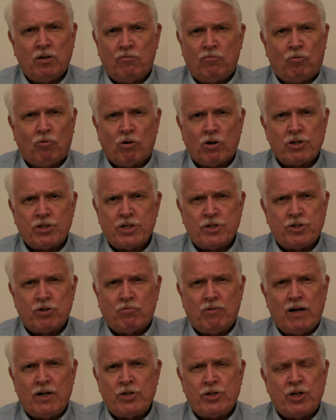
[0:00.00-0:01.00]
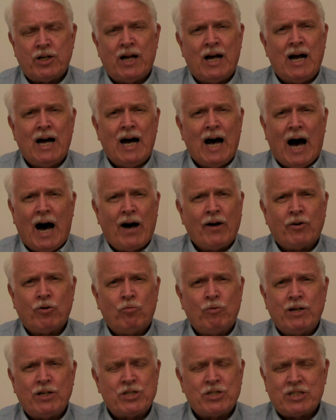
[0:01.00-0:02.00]
of war situation. How do
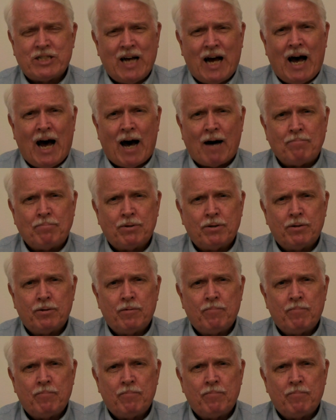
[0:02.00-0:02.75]
we stop?